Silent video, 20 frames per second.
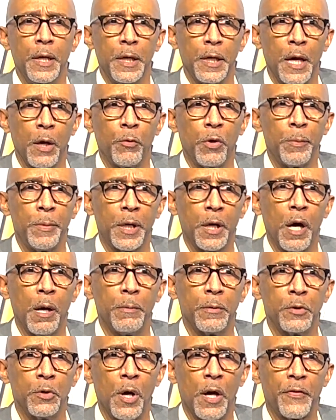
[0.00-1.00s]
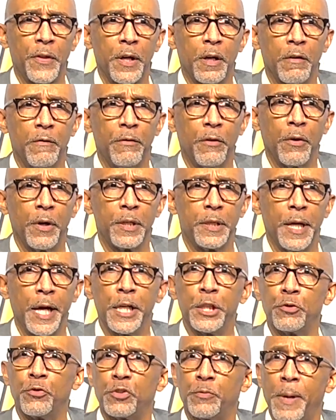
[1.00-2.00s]
And we become, I think, a very
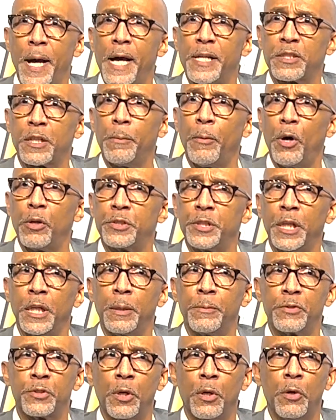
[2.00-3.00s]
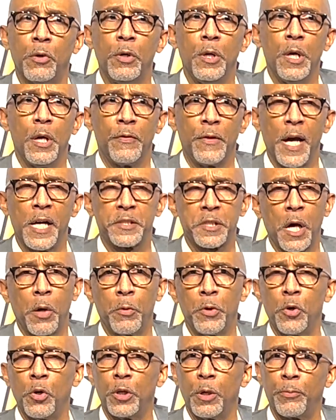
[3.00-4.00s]
dangerous basketball team. So that's how
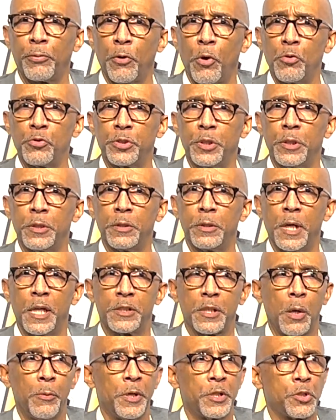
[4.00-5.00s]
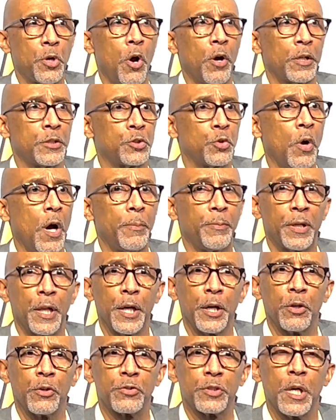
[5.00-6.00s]
we're going to approach it. That's how we're talking to our
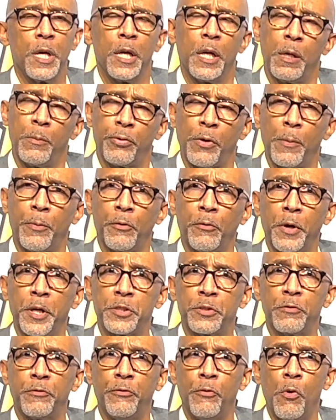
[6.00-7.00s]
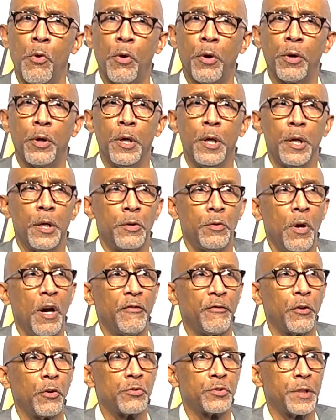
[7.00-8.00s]
players in preparation for our
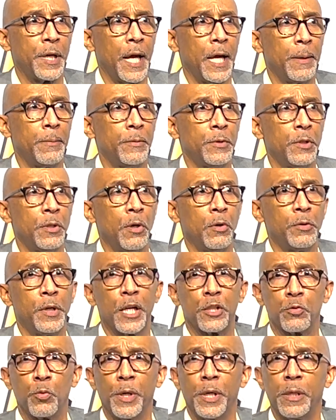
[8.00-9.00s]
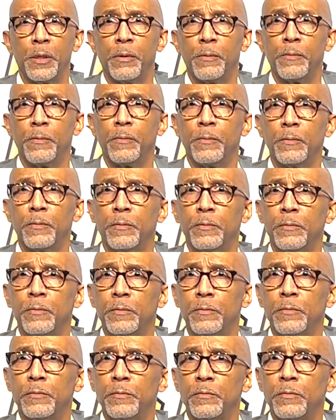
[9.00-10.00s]
first game, next week. What's most
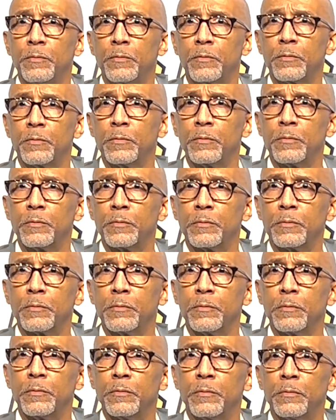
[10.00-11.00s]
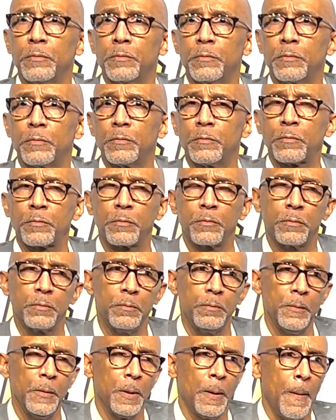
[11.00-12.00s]
frustrating about the loss at Temple and the way
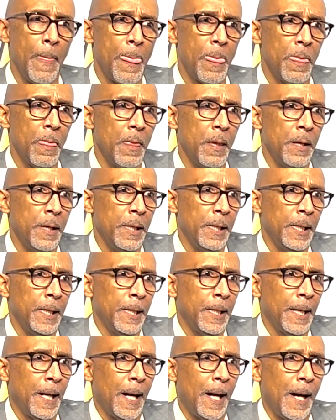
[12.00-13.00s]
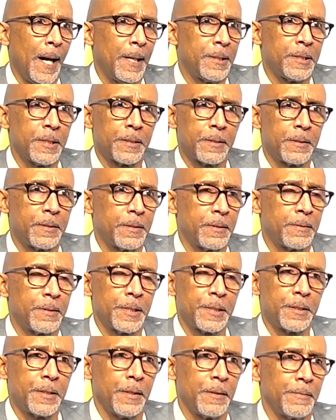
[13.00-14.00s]
that game ended?
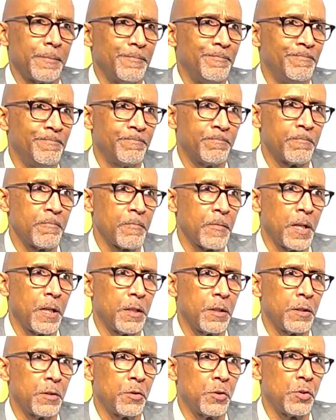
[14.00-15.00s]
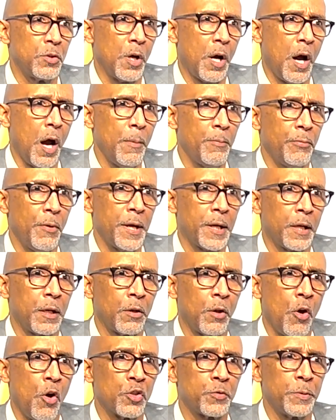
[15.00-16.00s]
Just the heartbreaking
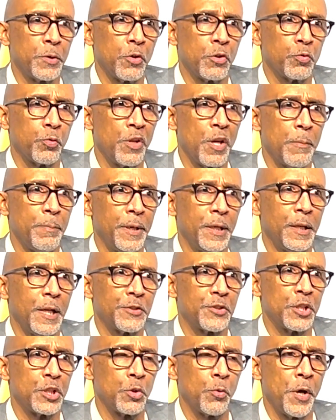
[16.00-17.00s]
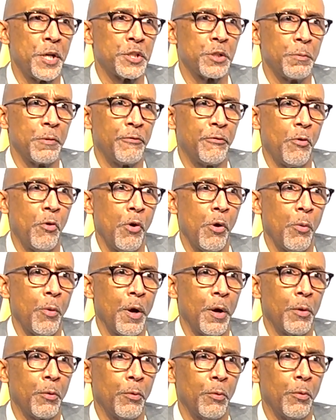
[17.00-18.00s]
loss, because we had been in a situation before
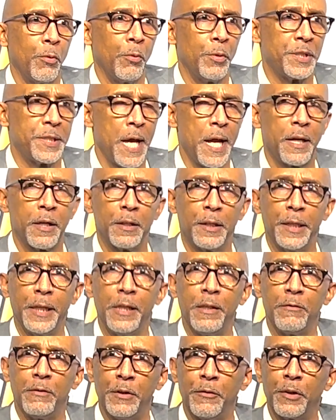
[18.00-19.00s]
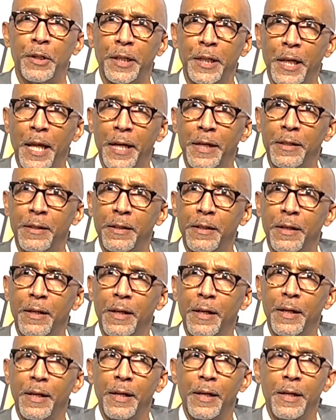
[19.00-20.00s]
where we take a lead really late,
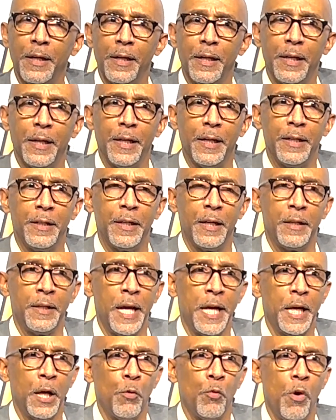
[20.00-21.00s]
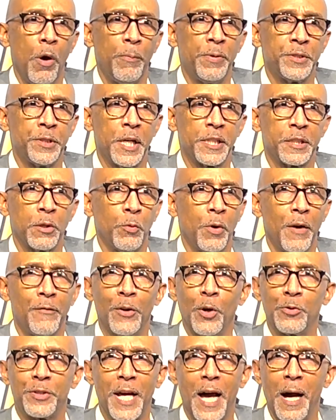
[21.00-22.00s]
and then they get one possession, we have
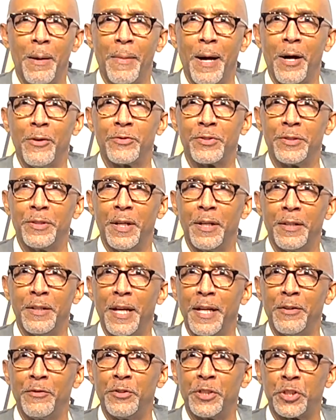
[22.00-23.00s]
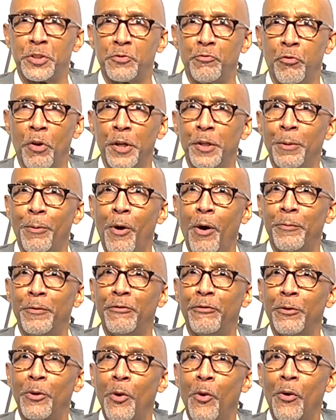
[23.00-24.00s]
no timeouts, then they just run the ball up the
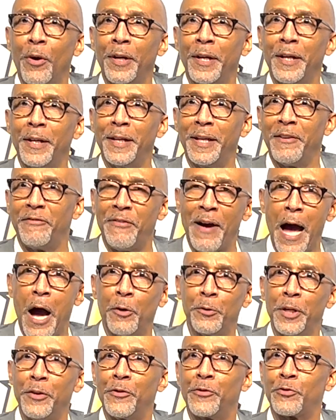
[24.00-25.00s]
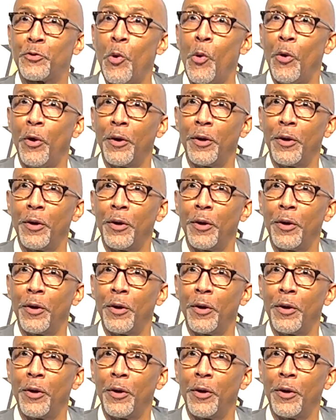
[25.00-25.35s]
floor, get fouled, either score.